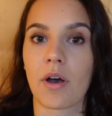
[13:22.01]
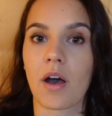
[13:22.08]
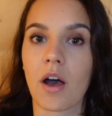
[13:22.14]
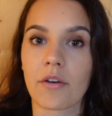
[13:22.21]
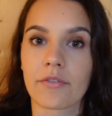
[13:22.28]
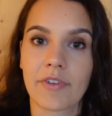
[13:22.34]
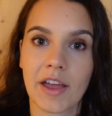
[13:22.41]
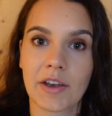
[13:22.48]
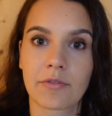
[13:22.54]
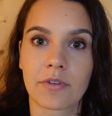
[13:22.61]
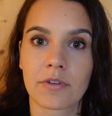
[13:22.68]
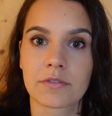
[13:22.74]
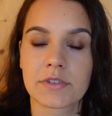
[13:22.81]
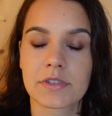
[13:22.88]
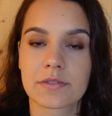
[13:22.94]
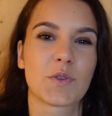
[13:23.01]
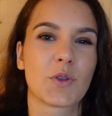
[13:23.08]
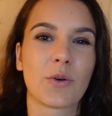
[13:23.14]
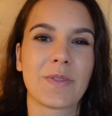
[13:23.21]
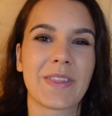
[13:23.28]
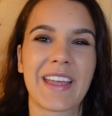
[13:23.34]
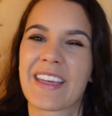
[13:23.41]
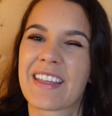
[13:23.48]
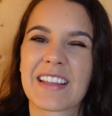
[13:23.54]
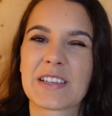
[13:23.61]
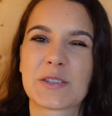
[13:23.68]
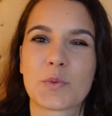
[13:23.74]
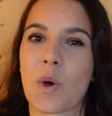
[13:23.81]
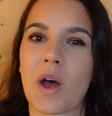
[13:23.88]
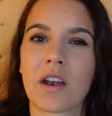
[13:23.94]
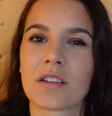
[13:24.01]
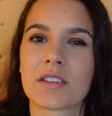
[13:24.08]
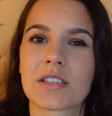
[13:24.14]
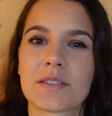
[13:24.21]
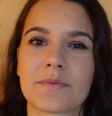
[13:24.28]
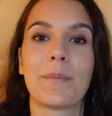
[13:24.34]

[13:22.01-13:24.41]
of headphones, don't take these ones.